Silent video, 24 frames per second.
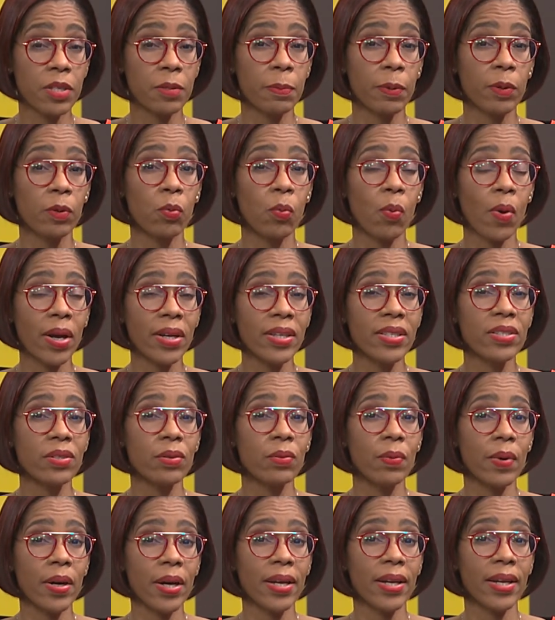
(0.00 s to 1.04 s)
but what is the
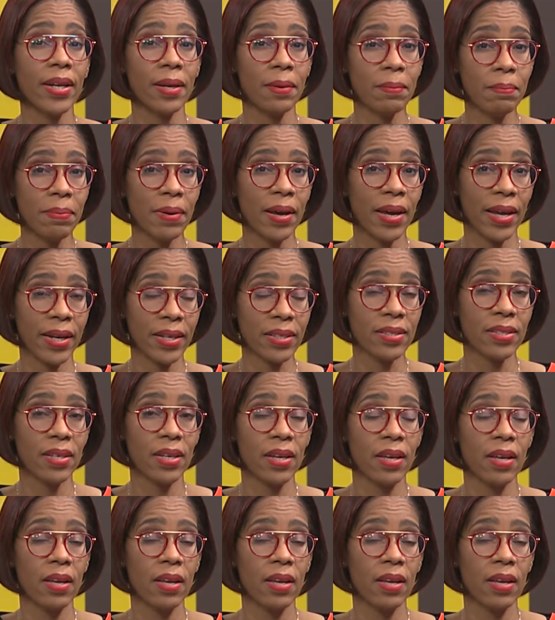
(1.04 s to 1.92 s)
wider impact